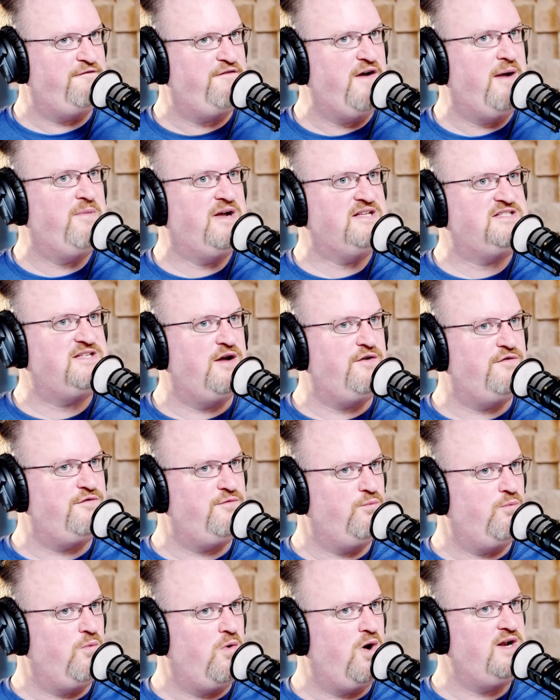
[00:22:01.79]
found
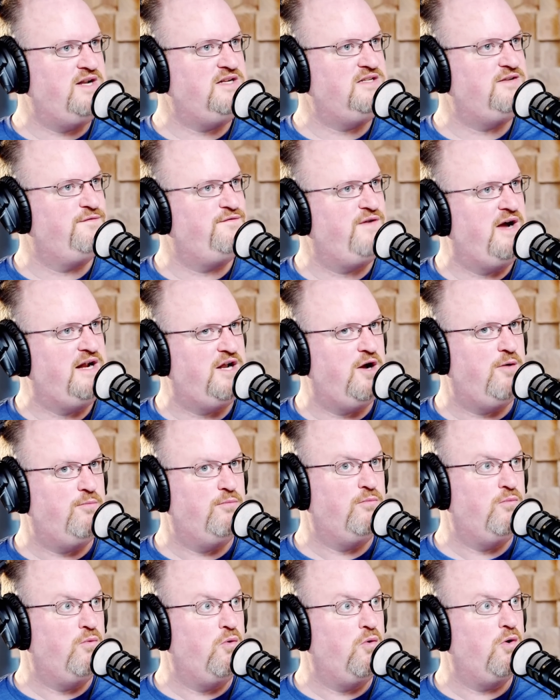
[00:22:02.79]
myself wanting to find out
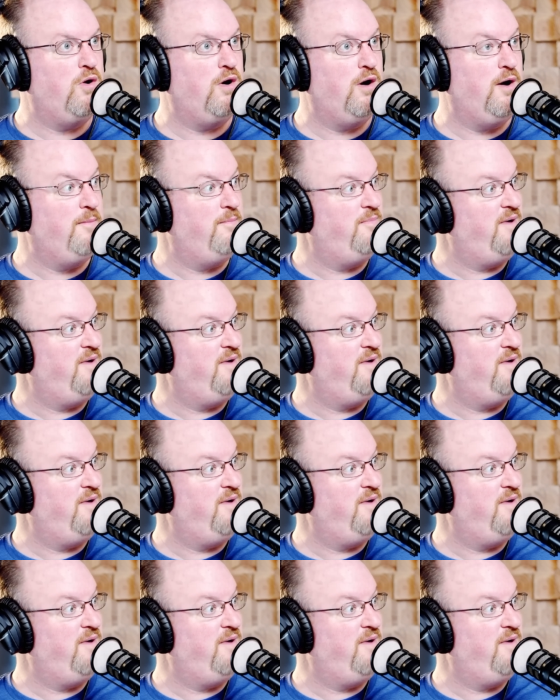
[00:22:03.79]
more